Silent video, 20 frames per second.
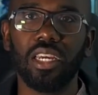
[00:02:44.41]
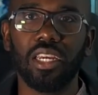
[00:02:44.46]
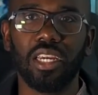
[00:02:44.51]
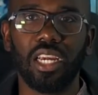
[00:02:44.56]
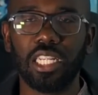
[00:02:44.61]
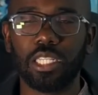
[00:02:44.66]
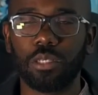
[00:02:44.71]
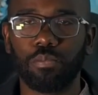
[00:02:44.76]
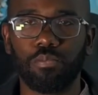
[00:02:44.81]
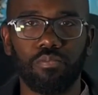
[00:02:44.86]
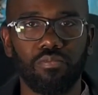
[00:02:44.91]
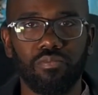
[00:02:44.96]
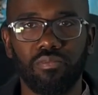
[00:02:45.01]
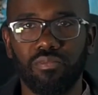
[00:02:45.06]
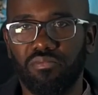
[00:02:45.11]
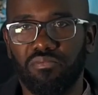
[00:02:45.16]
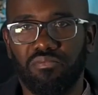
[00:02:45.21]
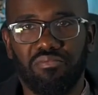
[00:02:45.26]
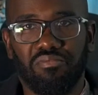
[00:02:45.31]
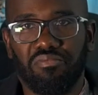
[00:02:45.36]
It's
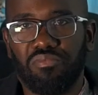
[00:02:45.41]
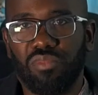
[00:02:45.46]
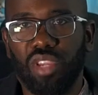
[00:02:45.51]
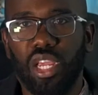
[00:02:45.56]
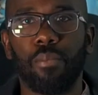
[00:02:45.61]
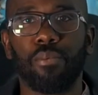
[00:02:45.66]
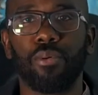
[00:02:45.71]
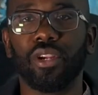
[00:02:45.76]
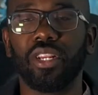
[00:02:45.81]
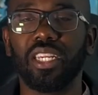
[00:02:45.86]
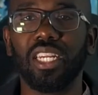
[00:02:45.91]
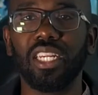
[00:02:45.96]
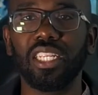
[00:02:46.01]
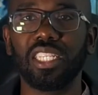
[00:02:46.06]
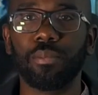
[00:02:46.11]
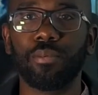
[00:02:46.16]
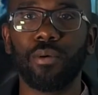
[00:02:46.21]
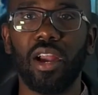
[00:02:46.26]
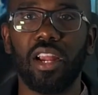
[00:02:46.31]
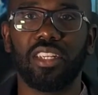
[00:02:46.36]
a pretty easy
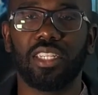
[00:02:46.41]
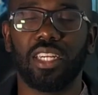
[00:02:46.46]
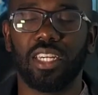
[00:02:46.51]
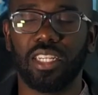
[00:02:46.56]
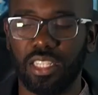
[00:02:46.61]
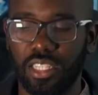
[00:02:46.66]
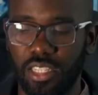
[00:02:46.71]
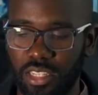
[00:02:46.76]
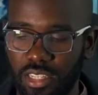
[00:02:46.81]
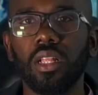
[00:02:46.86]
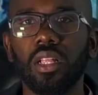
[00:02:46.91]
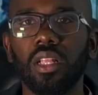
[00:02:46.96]
process.